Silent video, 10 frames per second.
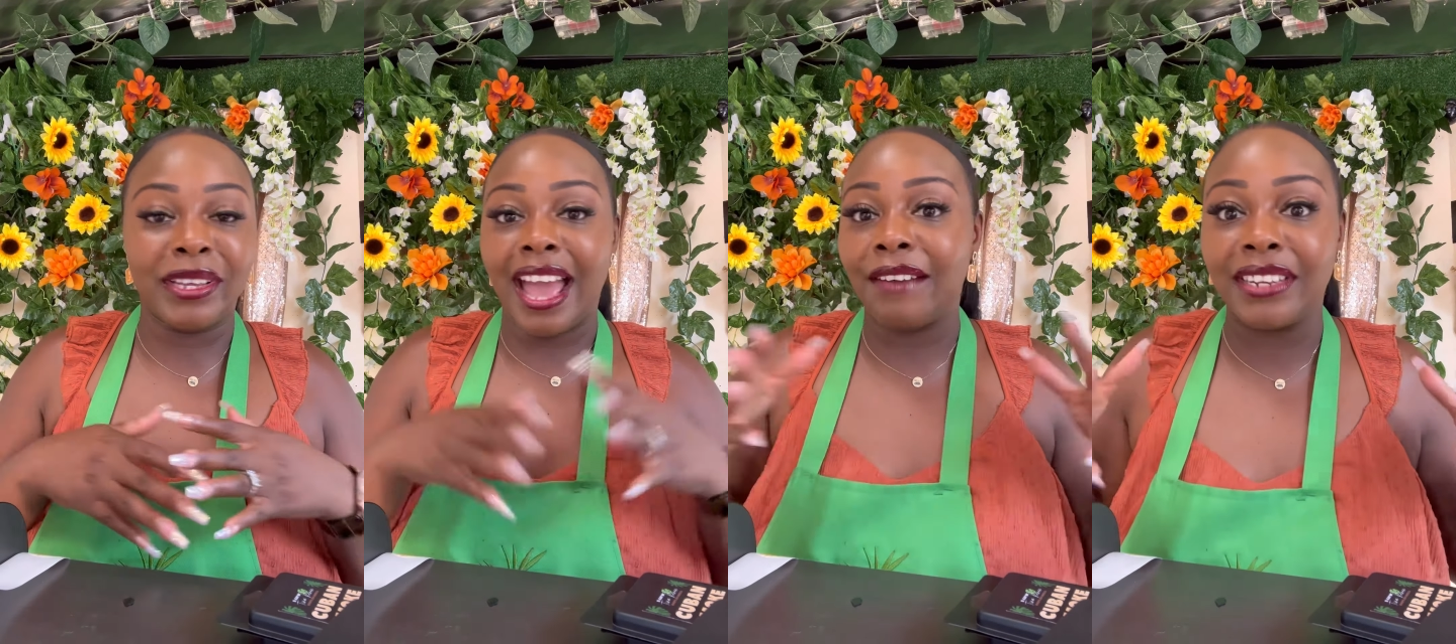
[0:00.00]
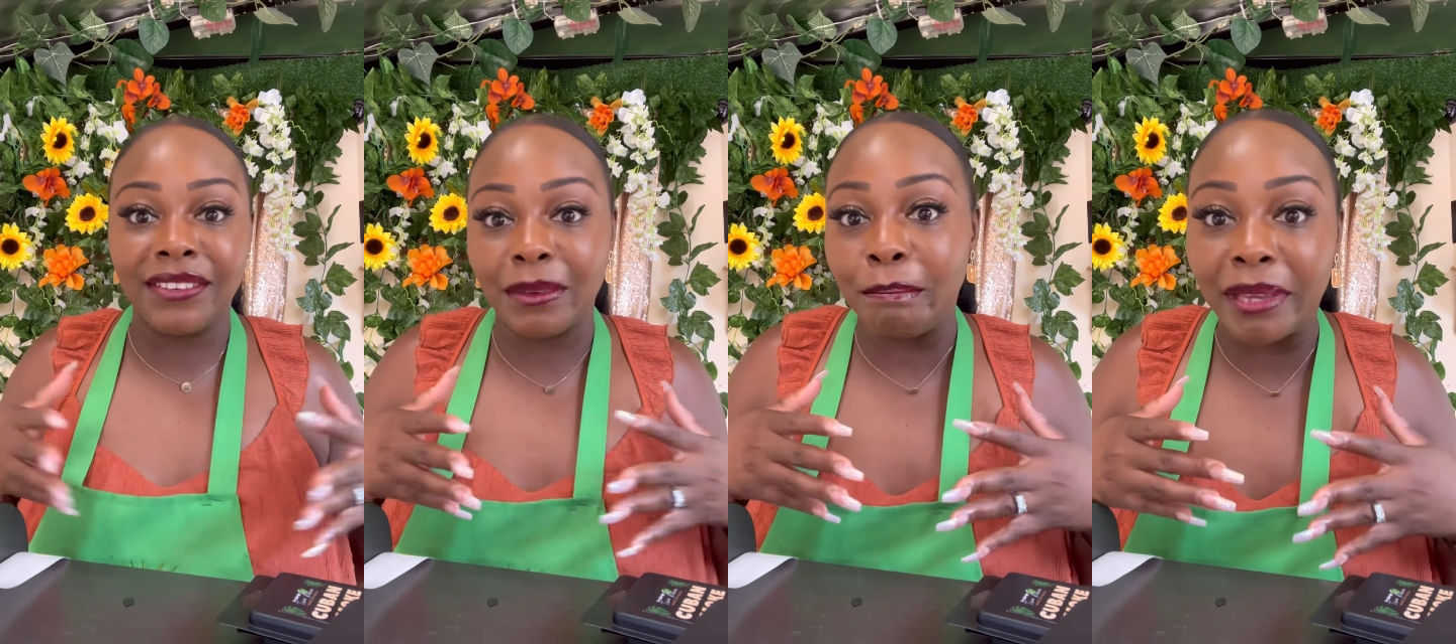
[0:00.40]
We have an
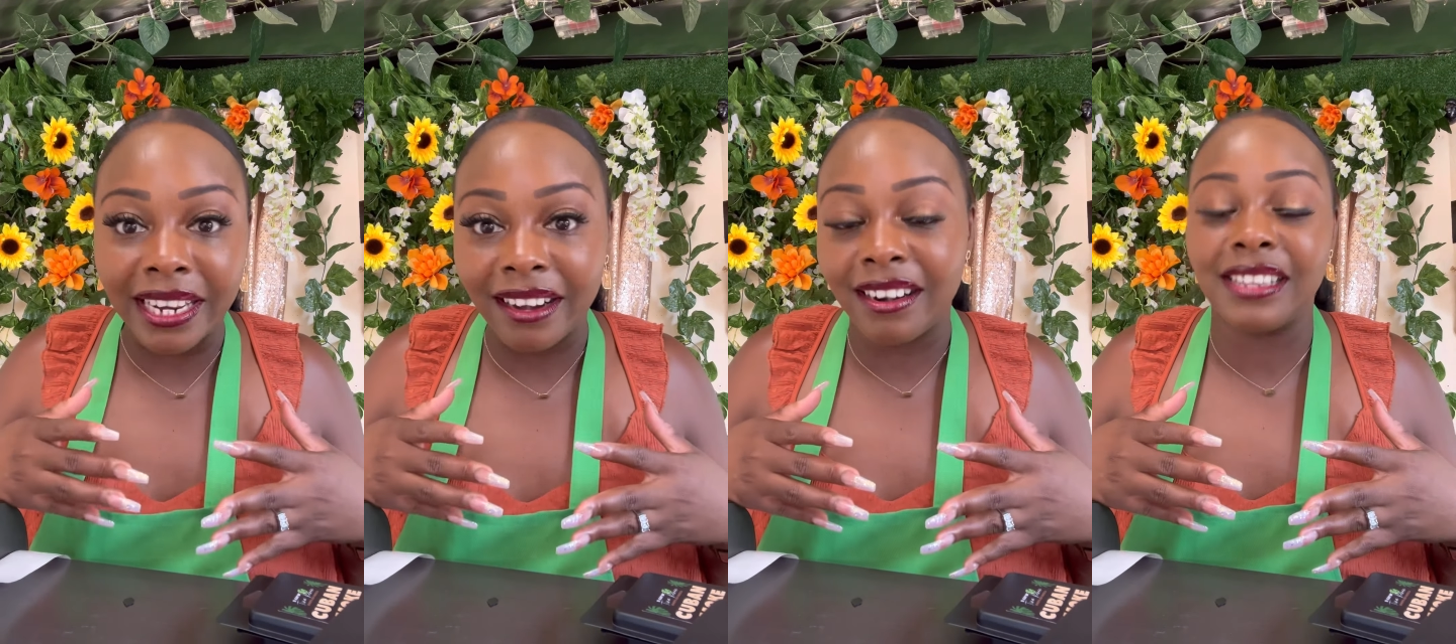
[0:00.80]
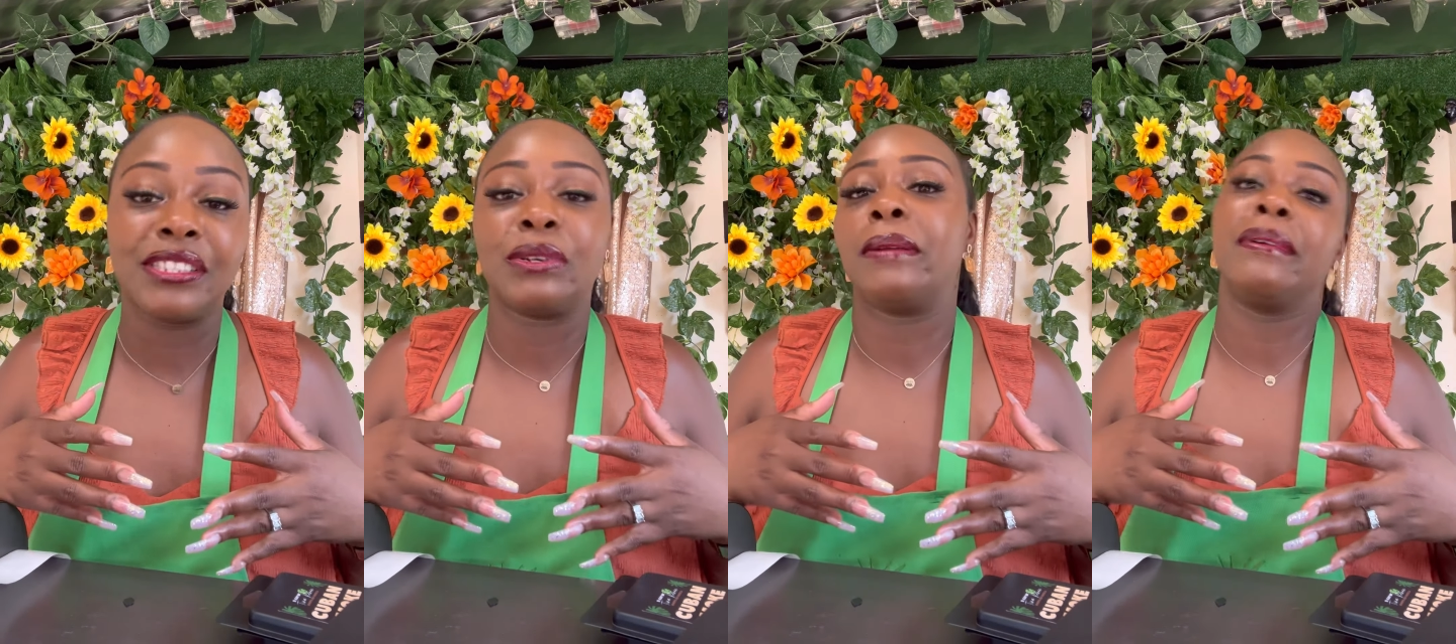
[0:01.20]
even bigger
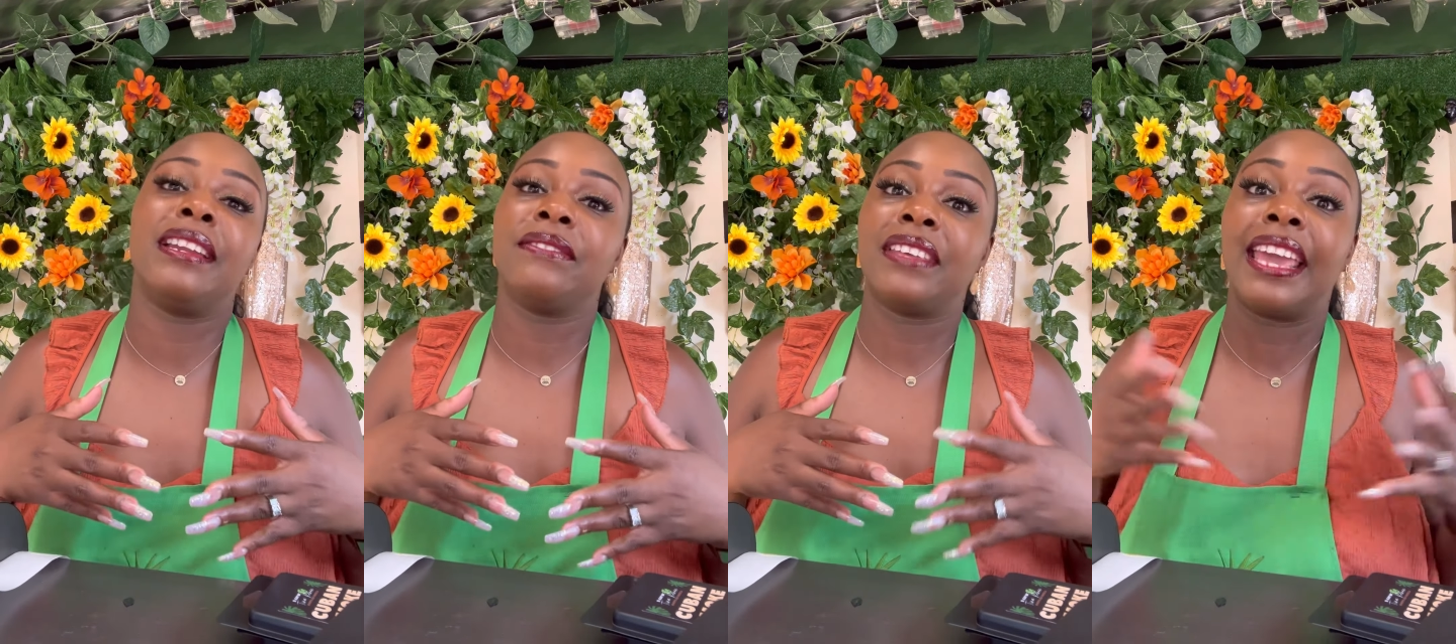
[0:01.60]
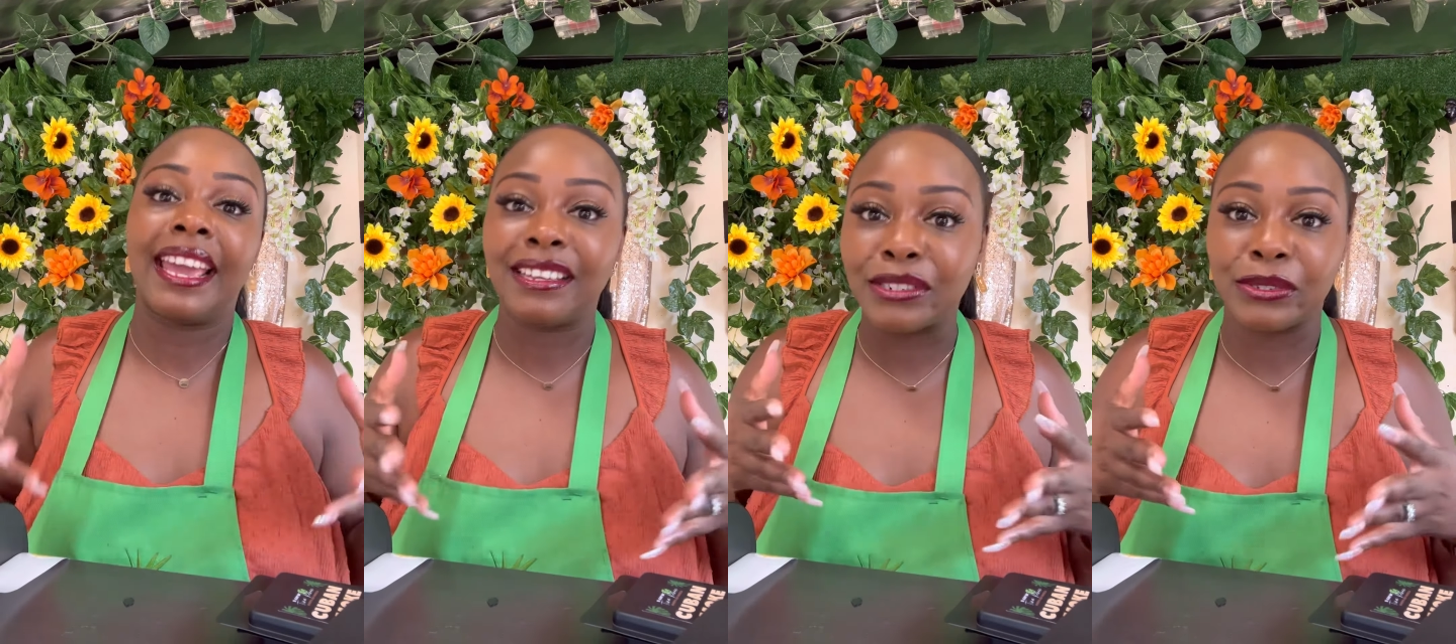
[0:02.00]
assortment of
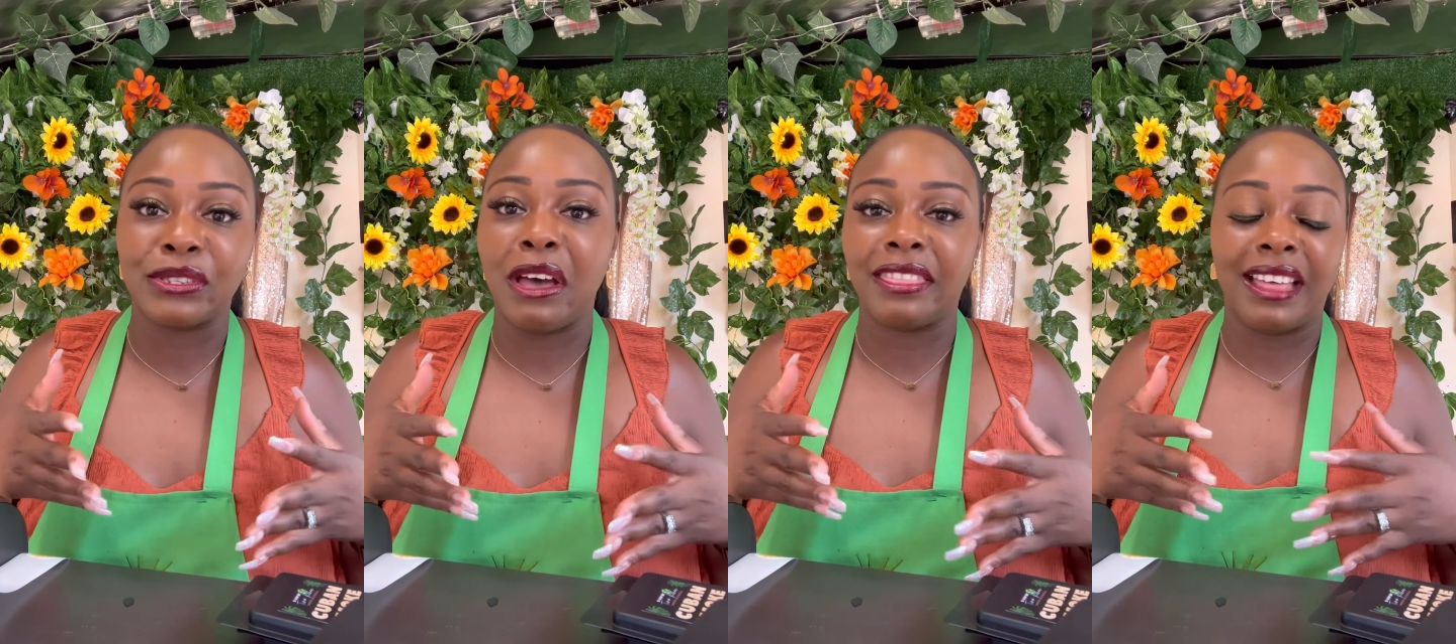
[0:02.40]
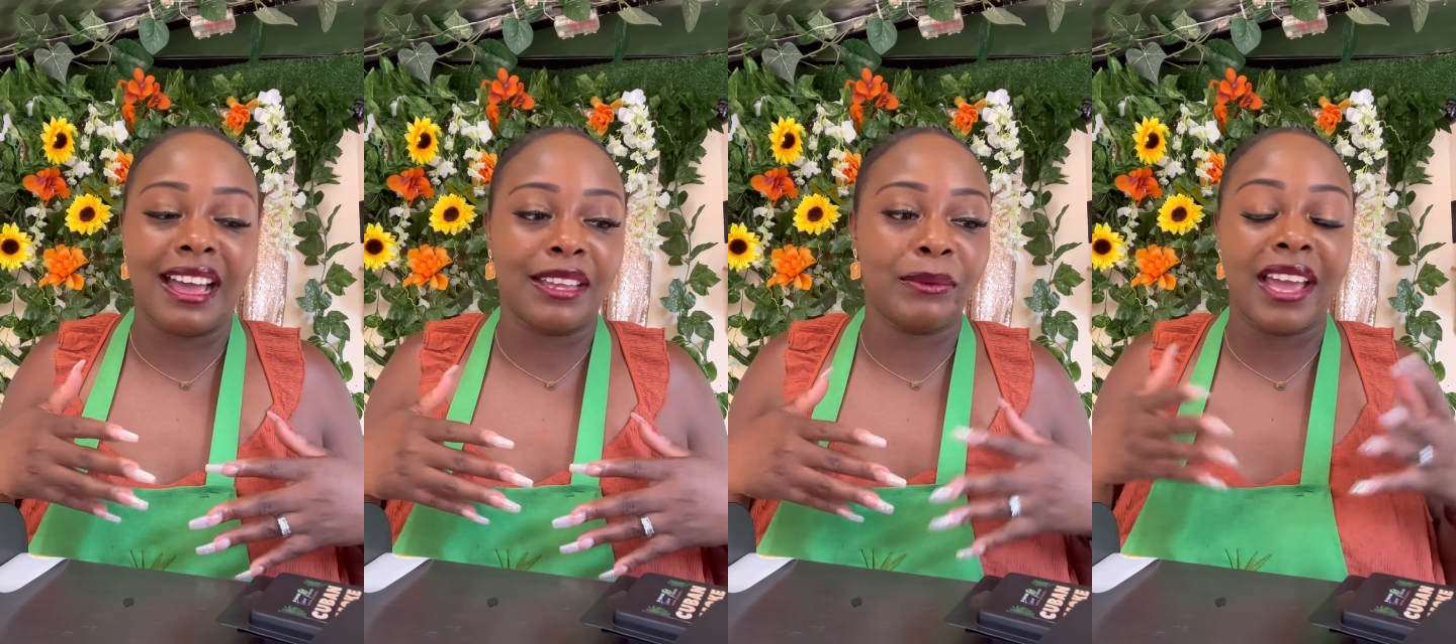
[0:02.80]
candles online.